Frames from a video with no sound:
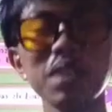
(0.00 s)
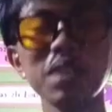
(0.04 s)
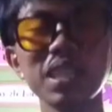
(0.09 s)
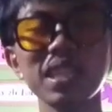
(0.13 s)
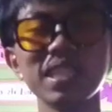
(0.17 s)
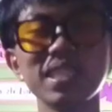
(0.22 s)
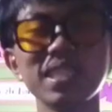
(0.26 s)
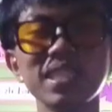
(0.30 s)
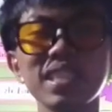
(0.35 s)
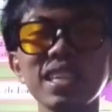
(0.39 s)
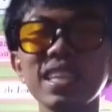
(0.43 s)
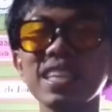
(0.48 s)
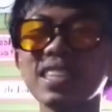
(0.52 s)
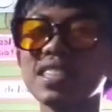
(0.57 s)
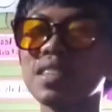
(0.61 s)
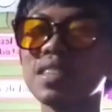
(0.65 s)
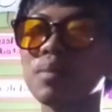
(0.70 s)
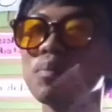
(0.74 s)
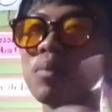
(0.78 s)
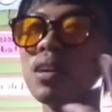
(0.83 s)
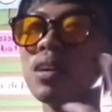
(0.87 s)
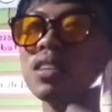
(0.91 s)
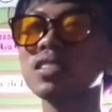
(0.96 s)
means it is
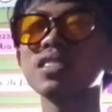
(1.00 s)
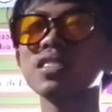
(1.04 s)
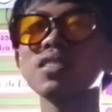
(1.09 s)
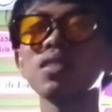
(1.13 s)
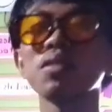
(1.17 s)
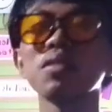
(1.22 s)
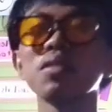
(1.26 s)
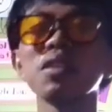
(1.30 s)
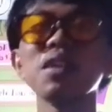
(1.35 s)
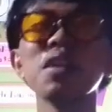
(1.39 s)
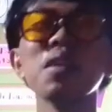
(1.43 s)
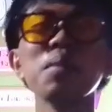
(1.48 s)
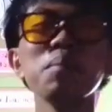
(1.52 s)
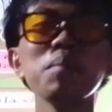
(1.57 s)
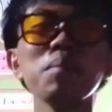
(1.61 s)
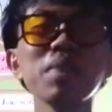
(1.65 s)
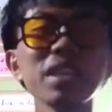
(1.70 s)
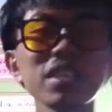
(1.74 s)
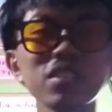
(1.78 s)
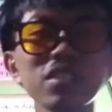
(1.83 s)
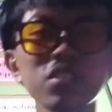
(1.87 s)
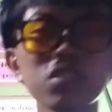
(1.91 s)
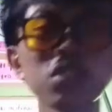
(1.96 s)
a process of
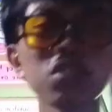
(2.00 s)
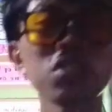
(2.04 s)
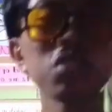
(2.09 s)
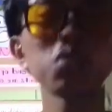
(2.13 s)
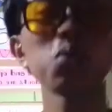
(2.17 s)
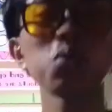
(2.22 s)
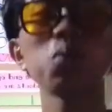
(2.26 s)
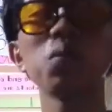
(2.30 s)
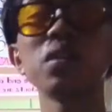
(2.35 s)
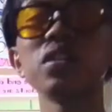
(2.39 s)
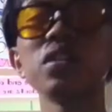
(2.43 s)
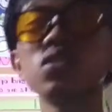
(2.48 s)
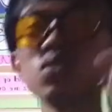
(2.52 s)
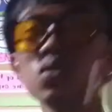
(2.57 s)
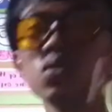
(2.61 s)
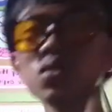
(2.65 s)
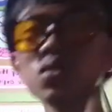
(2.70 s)
mixtures where